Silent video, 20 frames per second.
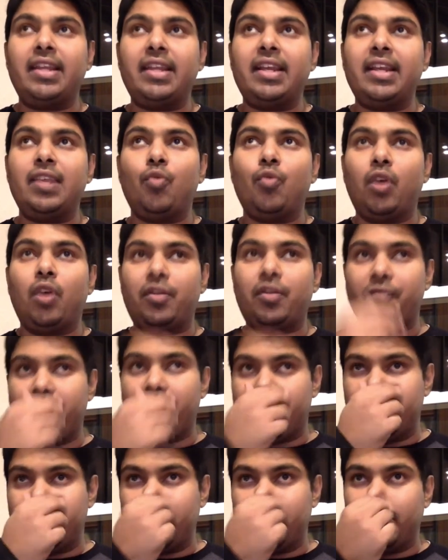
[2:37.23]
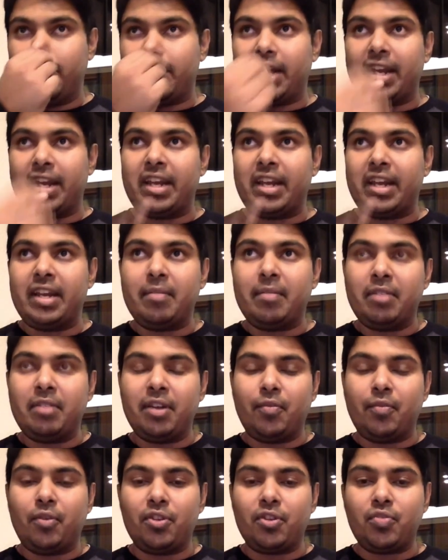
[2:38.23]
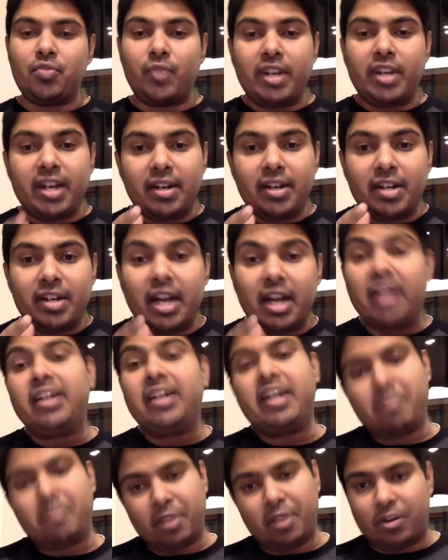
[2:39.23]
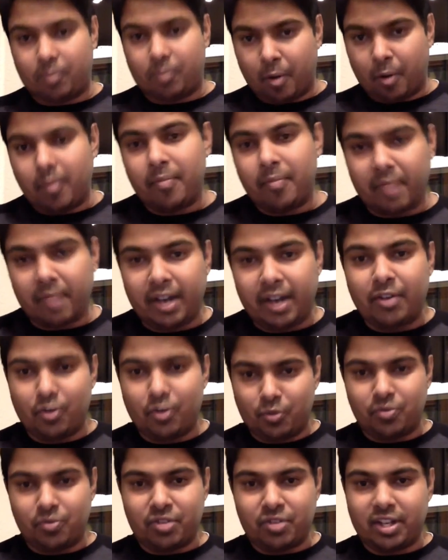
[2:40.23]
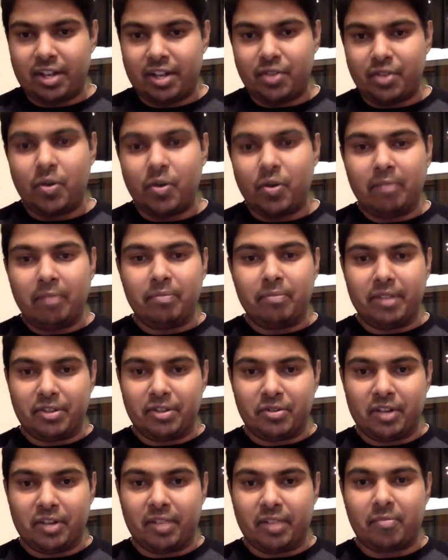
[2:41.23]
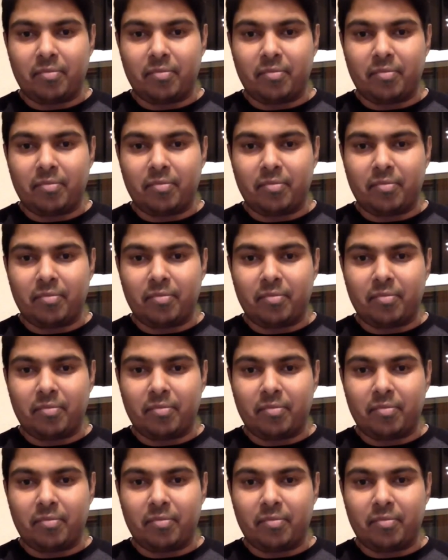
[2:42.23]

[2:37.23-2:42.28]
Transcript: think what we did with iEnabler was we did dug deeper into the problem. I know, Sridhar, you helped me through that.